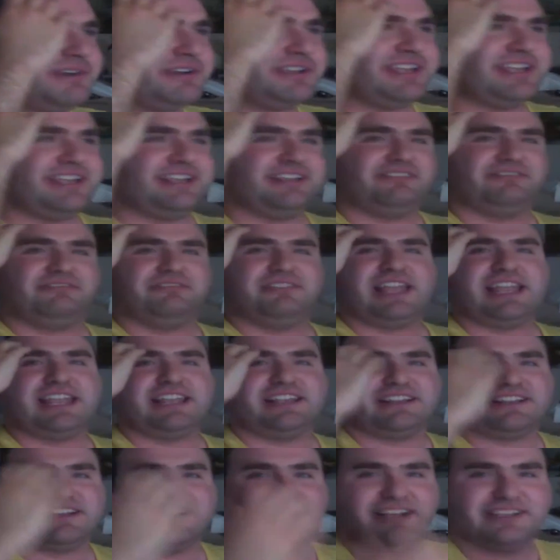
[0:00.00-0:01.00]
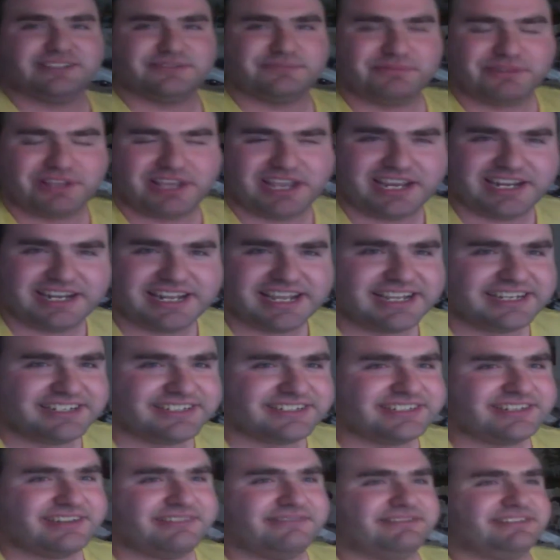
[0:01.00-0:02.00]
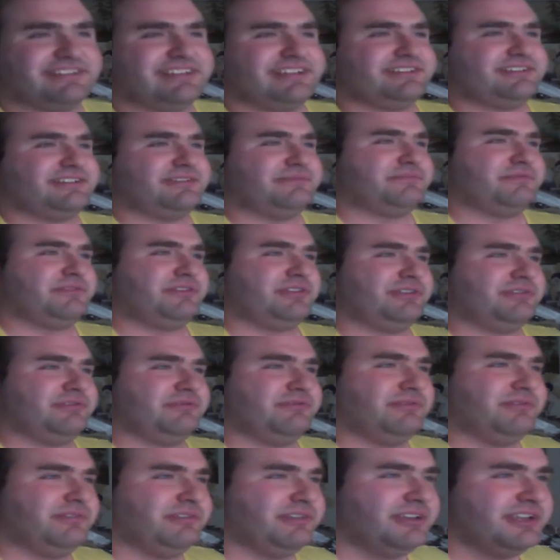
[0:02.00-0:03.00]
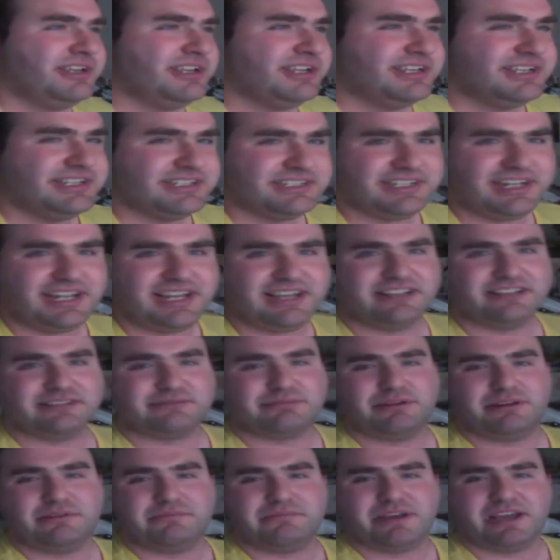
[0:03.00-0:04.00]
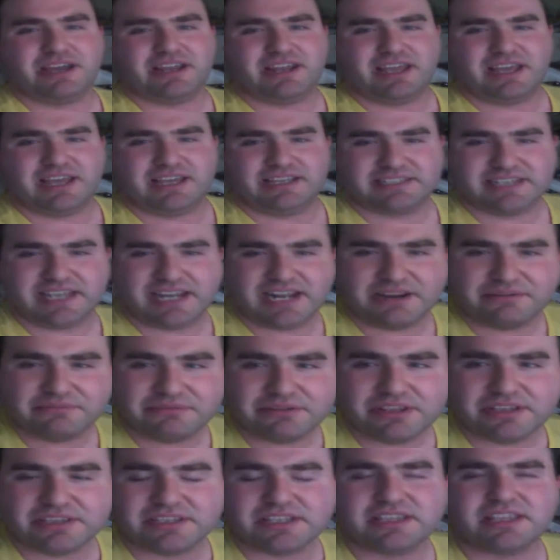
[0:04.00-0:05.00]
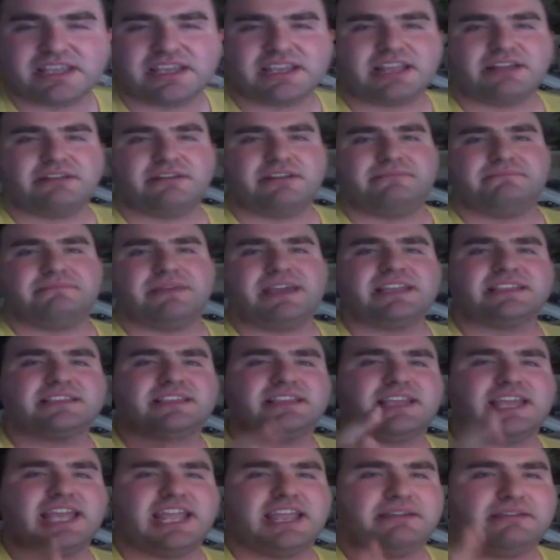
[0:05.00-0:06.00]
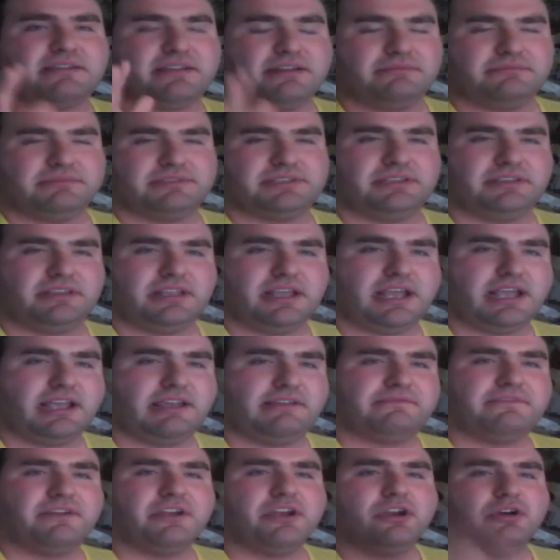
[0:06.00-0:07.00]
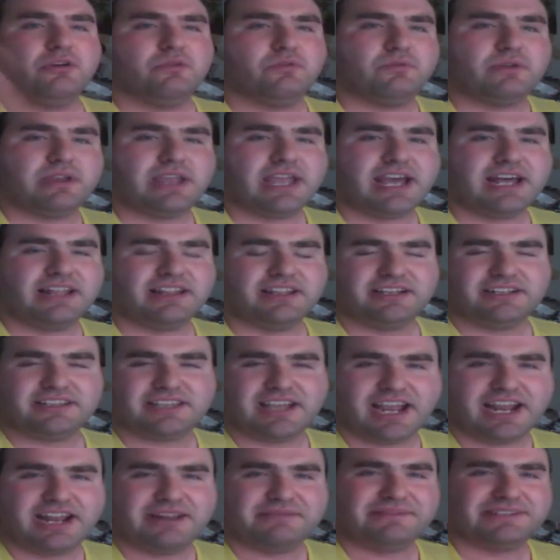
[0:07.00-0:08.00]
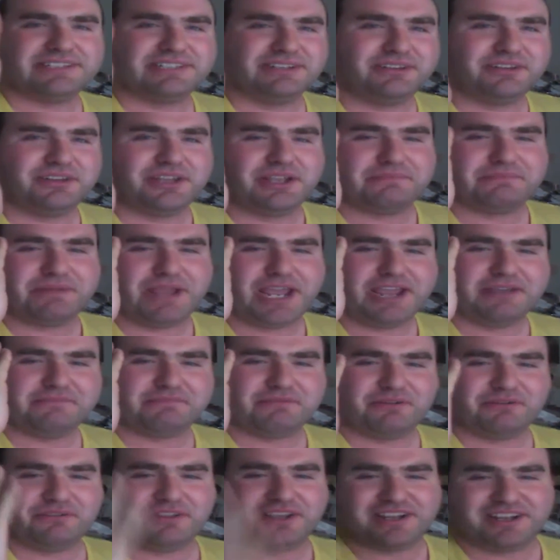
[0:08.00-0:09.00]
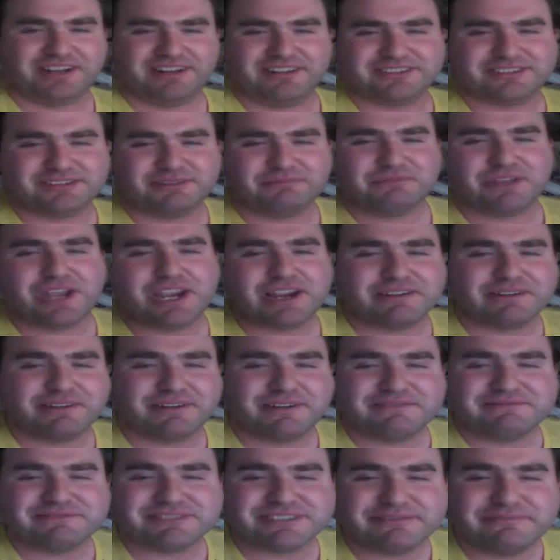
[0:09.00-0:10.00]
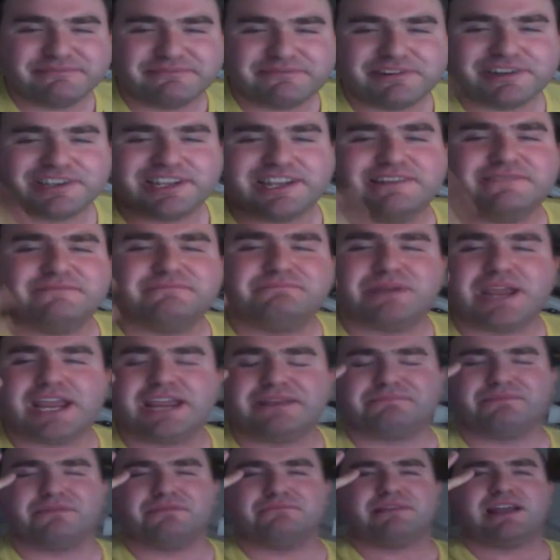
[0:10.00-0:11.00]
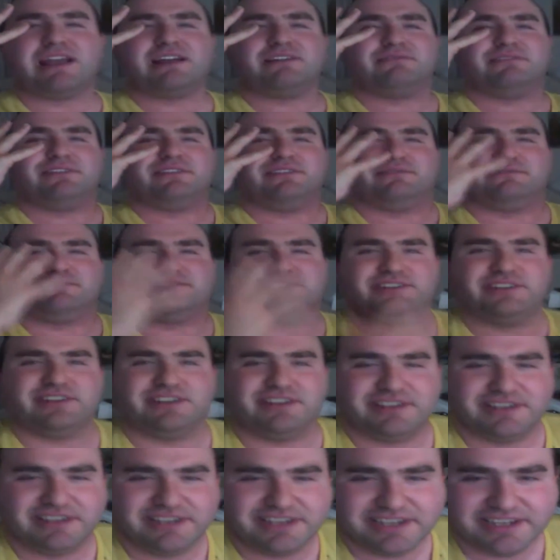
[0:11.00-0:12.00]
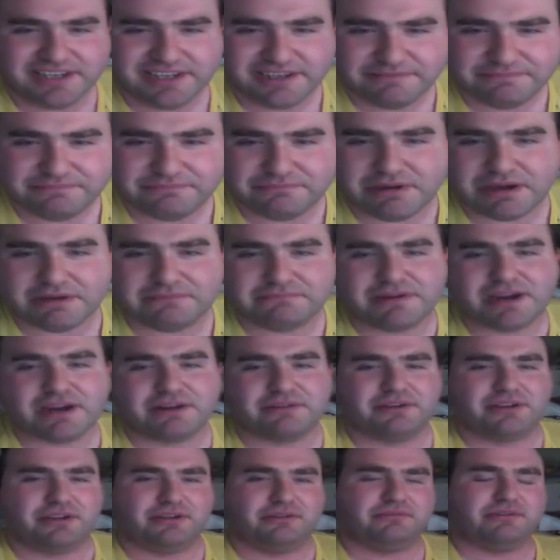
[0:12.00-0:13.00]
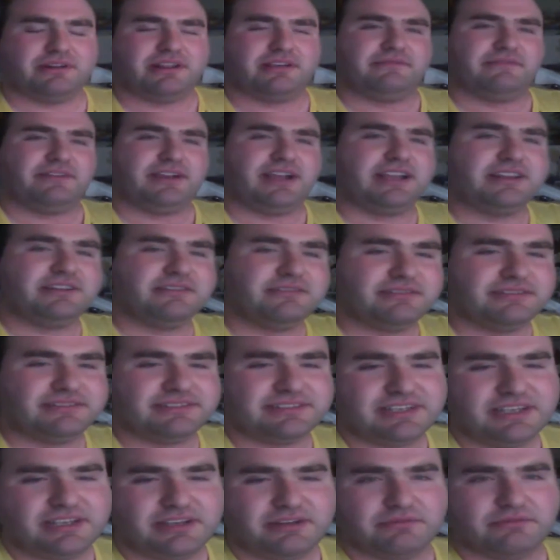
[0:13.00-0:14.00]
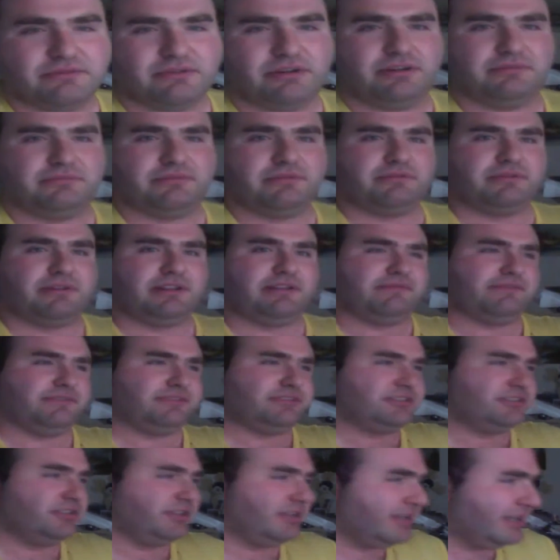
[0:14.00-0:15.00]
a fucking Link cosplay. That shit was actually pretty cool. So that was pretty badass. And I really did like how he make the game come to life when we highlight the enemies like paper, like on some fucking Paper Mario shit. Mario, whatever. I know I'm saying it wrong, but whatever.